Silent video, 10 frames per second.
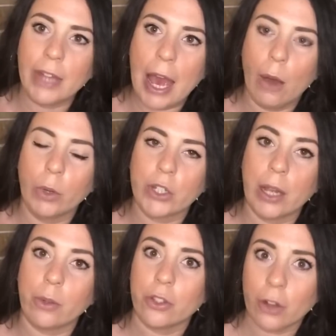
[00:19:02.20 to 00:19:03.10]
now, which
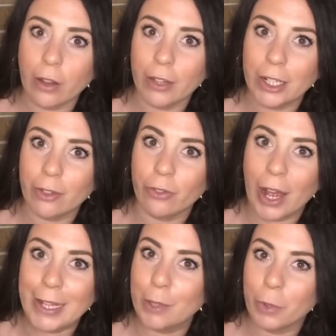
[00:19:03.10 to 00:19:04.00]
I was struggling to
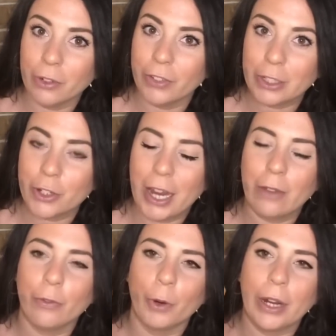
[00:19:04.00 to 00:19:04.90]
find the perfect
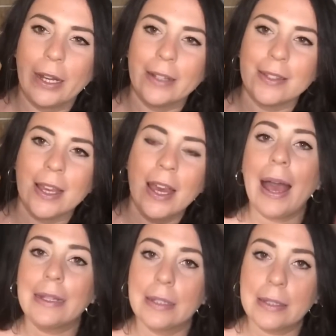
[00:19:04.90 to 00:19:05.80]
tray for it.
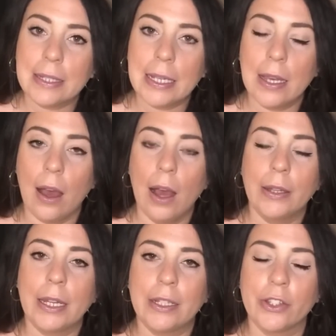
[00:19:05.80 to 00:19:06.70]
I did see
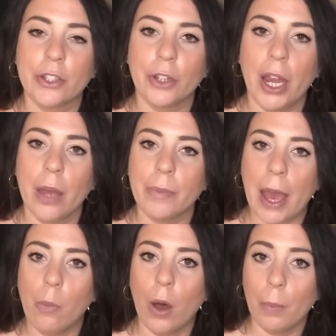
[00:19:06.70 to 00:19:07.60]
on Instagram
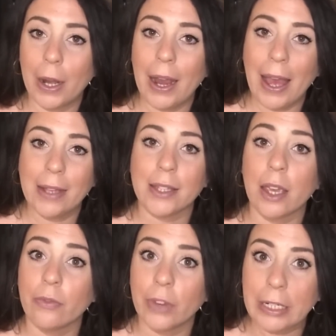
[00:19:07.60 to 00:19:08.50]
that Walmart has
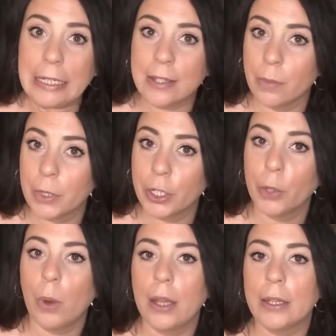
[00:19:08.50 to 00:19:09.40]
a very
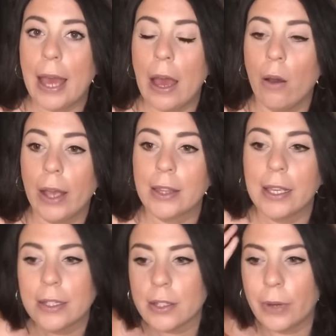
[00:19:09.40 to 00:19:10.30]
similar one now. I
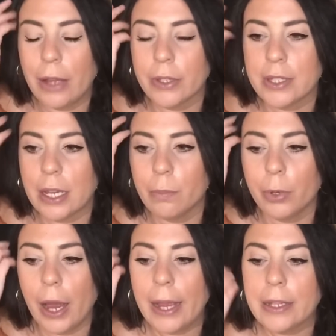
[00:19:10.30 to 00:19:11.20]
think it's around the same
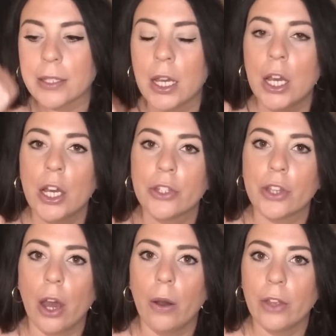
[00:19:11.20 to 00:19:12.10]
price,
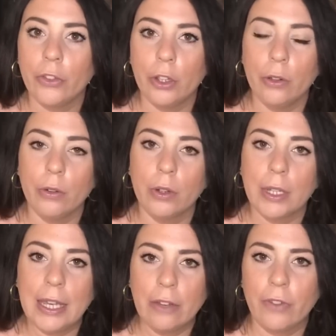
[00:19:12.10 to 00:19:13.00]
so if you
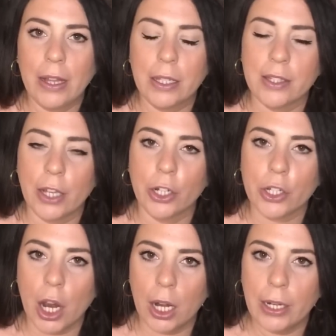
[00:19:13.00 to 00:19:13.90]
can't find this at your
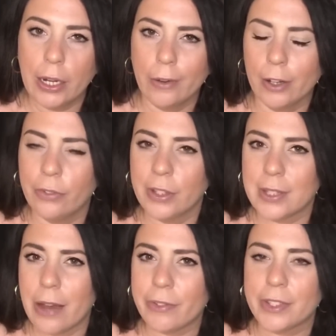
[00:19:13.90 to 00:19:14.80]
Target, or if
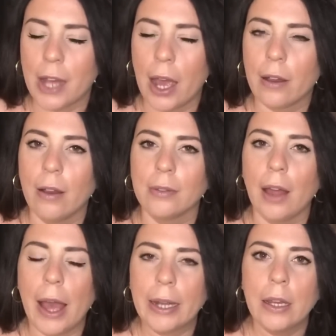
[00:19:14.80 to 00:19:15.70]
it's out of stock
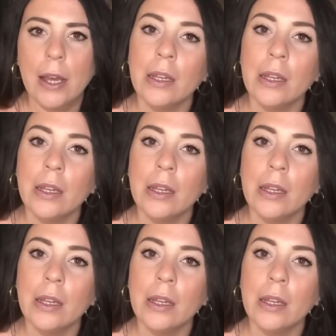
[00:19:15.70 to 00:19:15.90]
online,